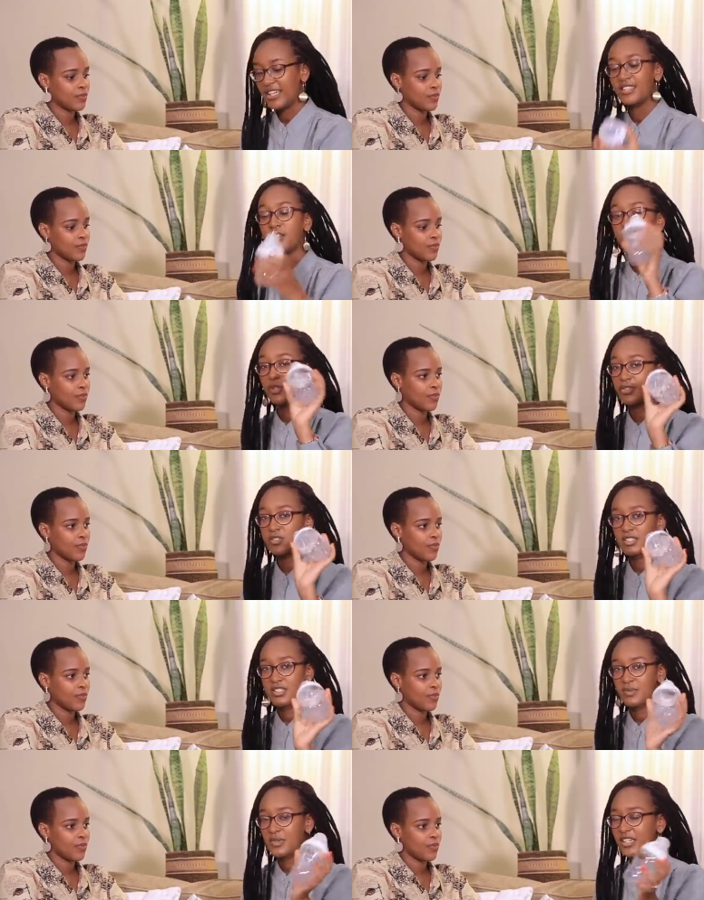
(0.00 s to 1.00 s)
Speaker 1: and the mm. bottles
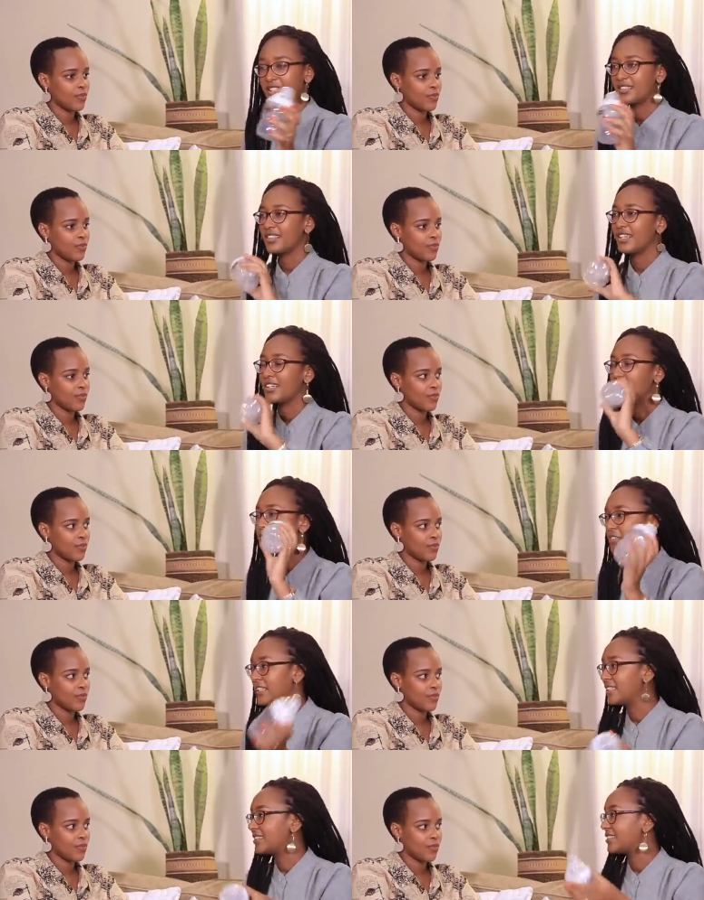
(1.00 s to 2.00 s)
as well, mm.
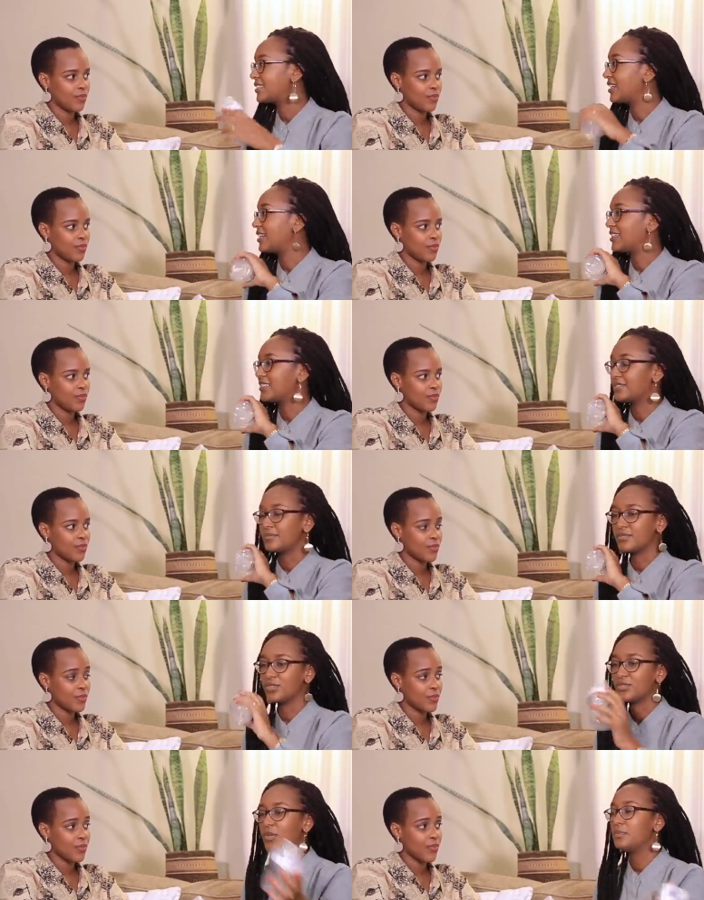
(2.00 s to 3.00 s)
Avent, uh, eh,
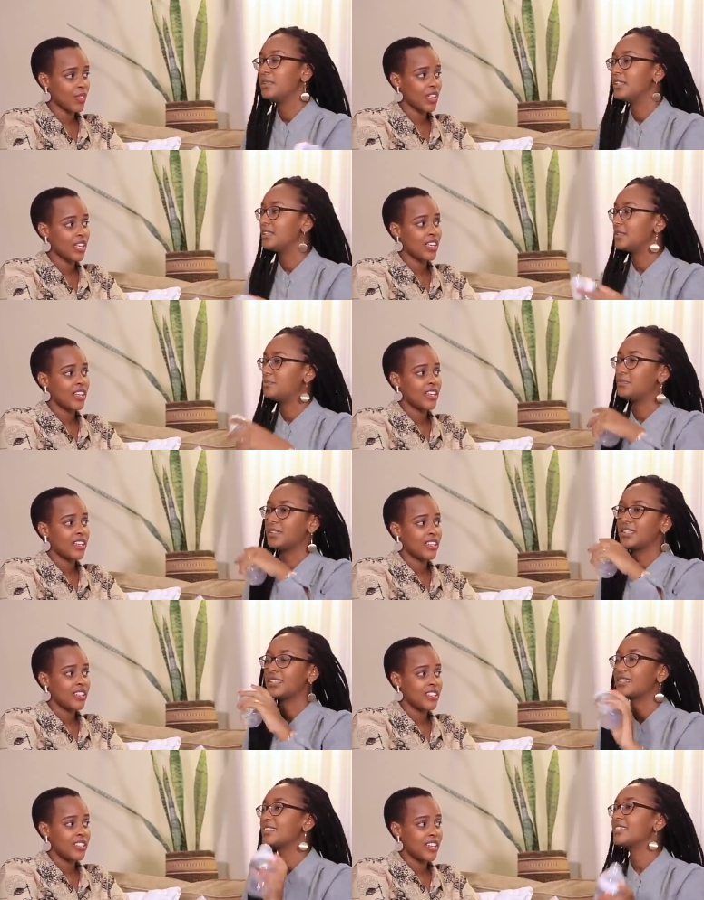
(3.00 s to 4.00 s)
Tommee Tippee. Eh,
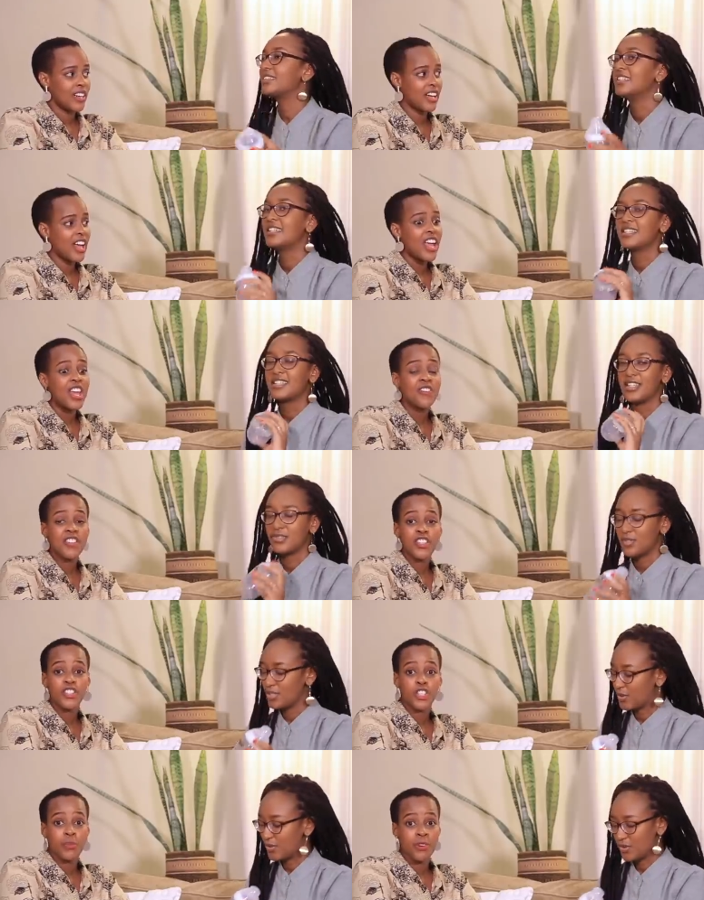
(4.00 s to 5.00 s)
yeah, the,
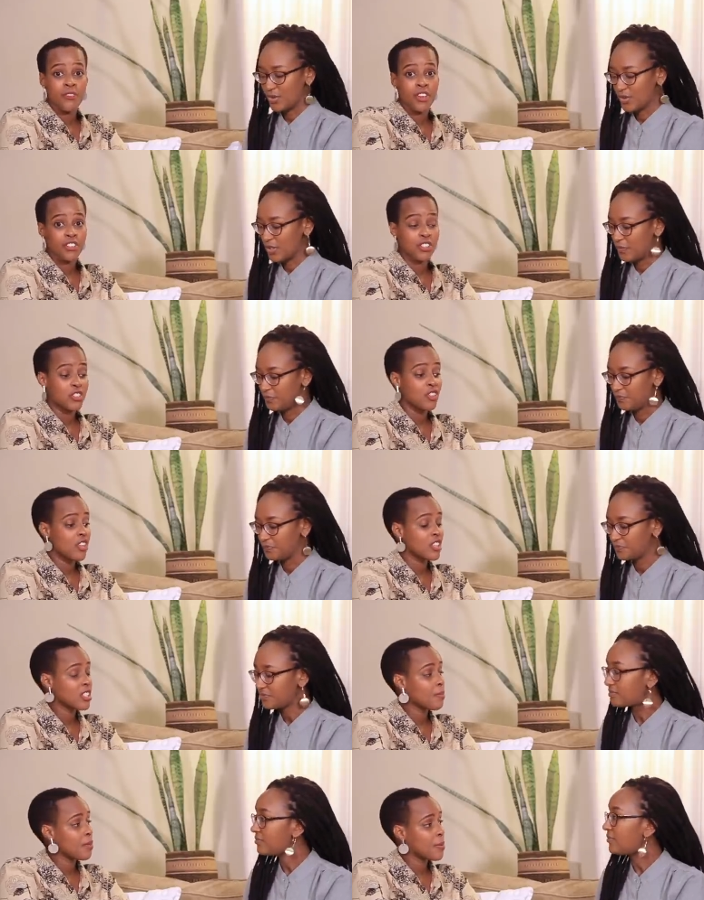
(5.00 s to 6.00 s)
even the cheaper versions. Do you
Speaker 2: know
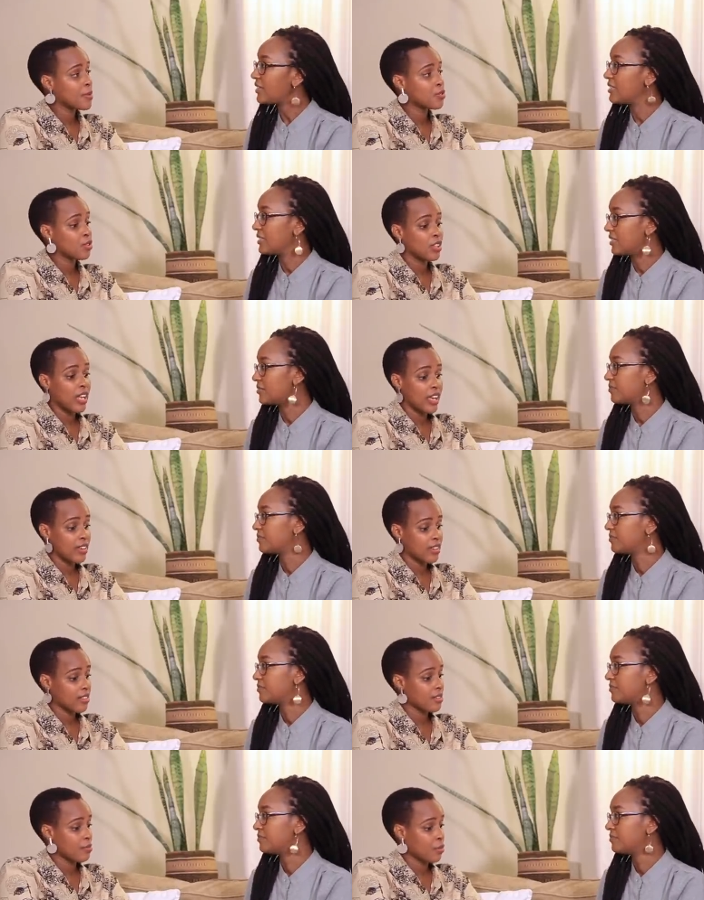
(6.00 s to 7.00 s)
some babies don't yeah.
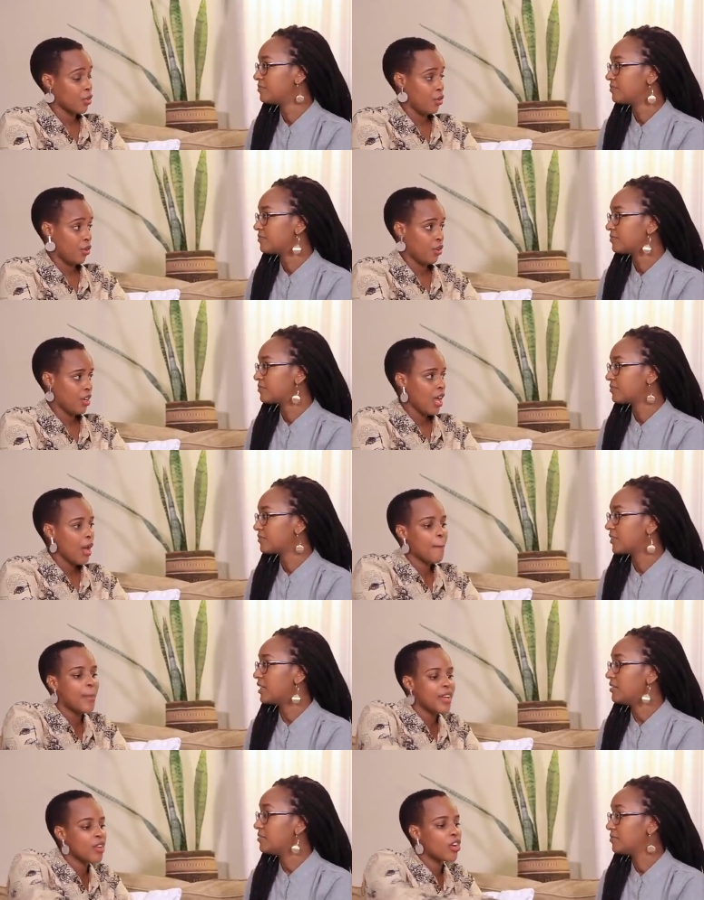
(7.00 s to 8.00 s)
like vino?
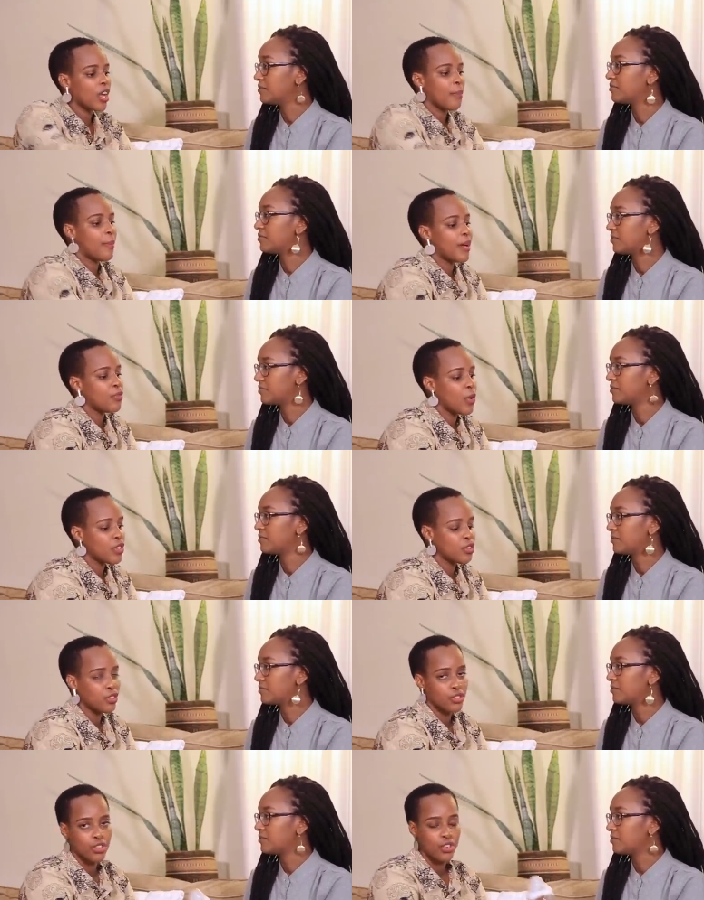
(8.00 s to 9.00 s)
Yeah. But, okay, but what
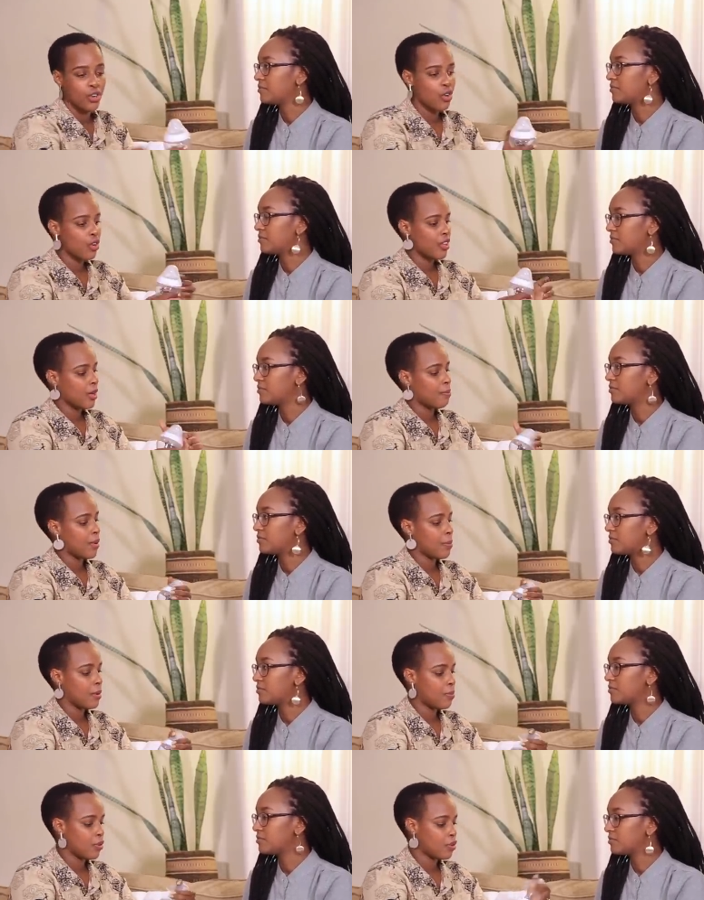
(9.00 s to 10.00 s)
you should know on mm. the hmm.
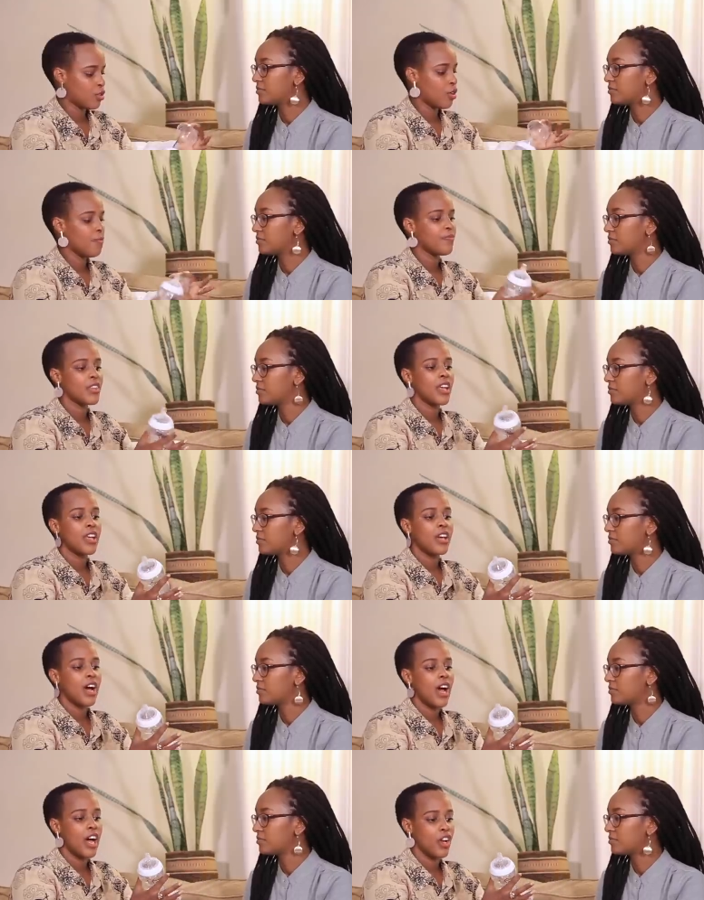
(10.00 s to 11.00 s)
baby bottle,
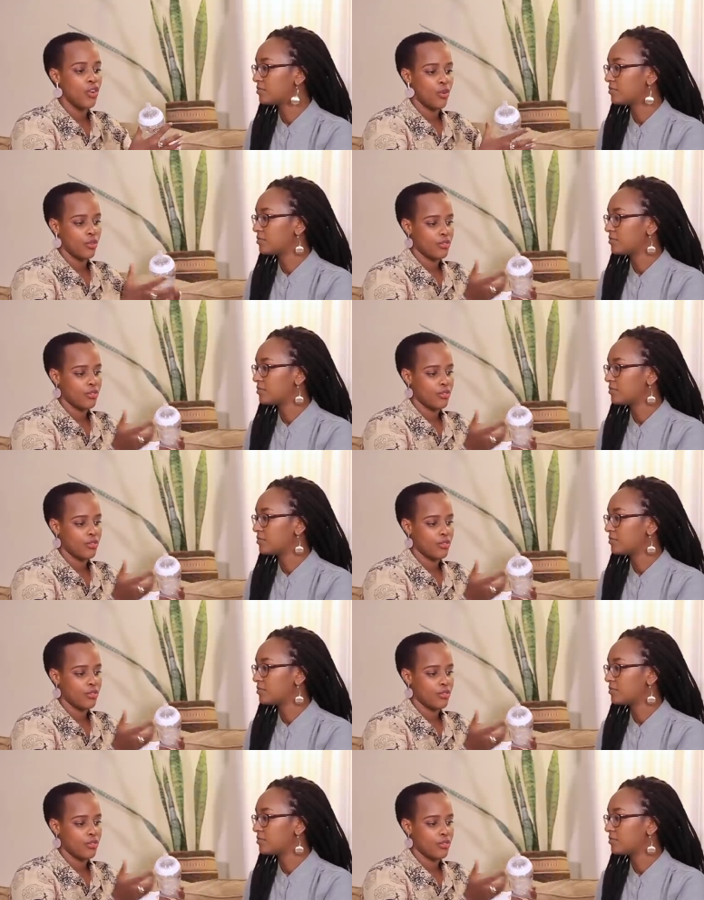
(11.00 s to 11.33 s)
hano.